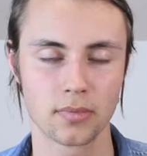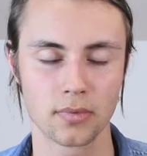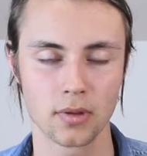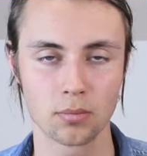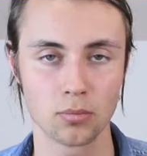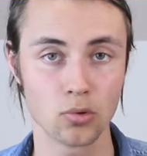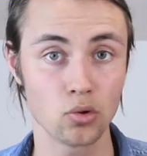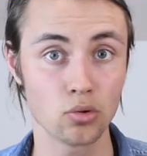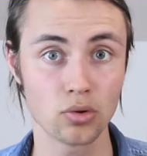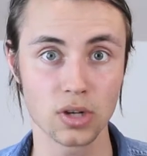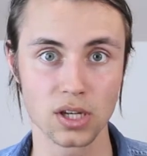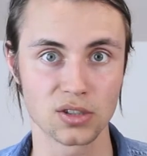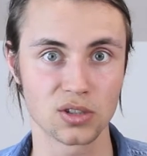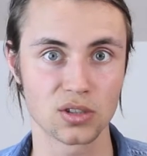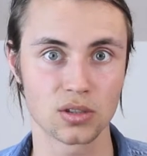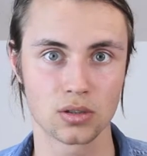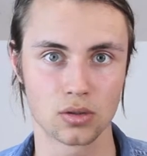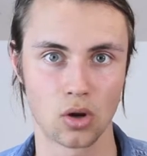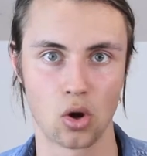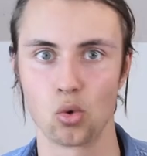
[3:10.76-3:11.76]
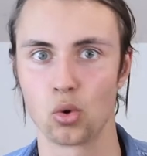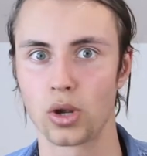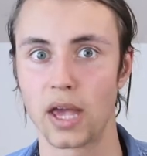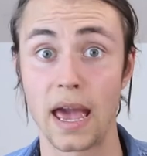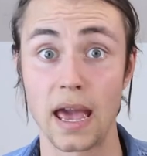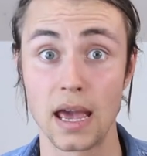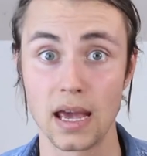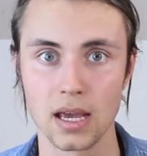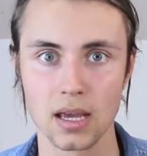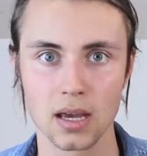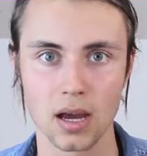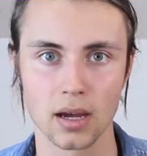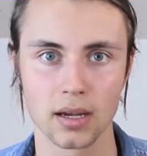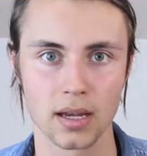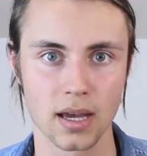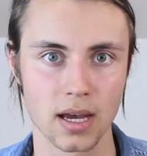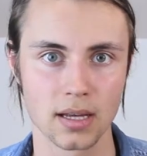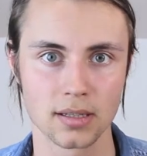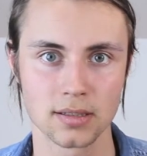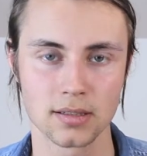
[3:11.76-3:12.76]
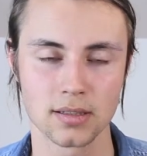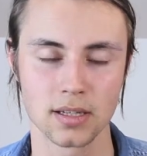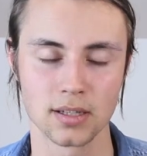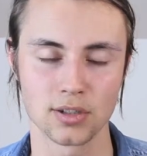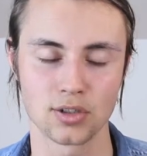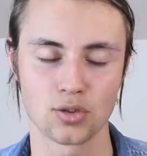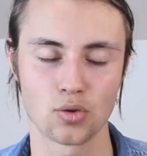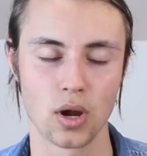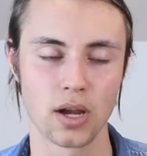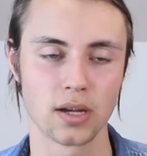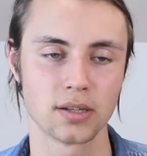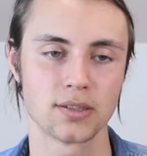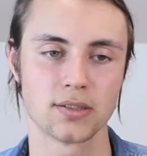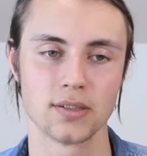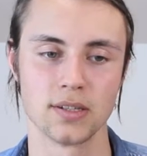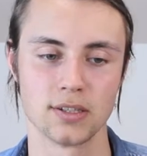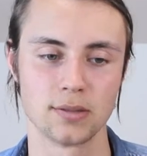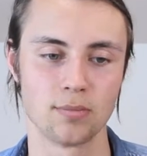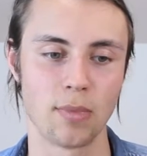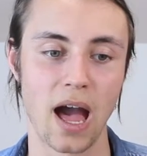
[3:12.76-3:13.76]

The mood is okay, I guess. It strikes this